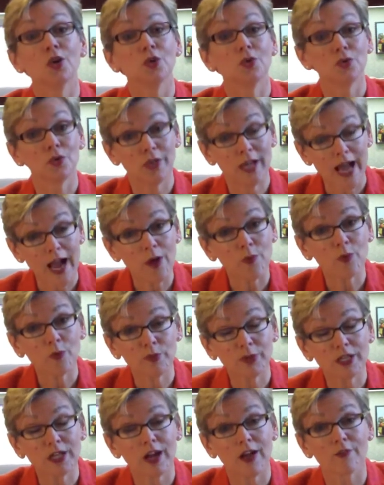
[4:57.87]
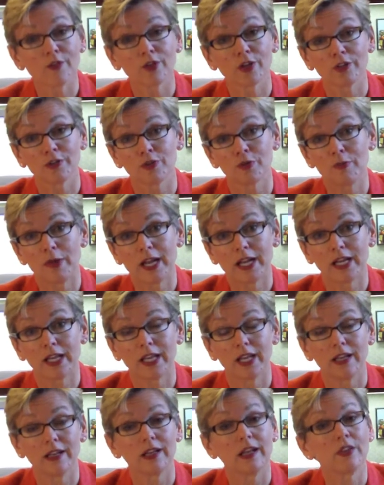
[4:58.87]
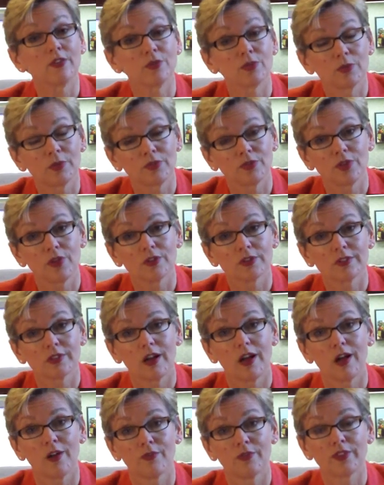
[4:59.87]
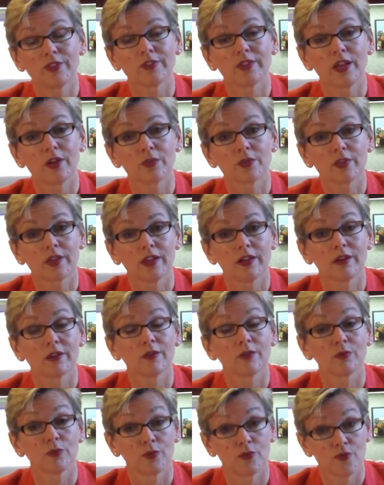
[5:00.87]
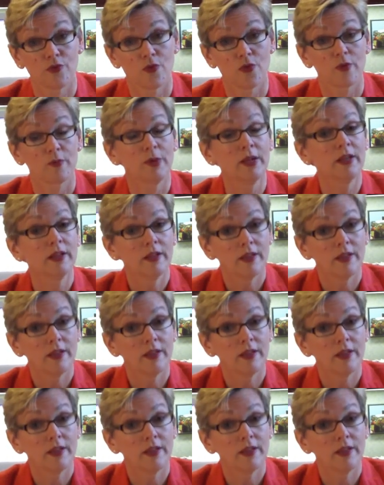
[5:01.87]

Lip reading: who now will be covered under Medicaid as a result of this health care reform.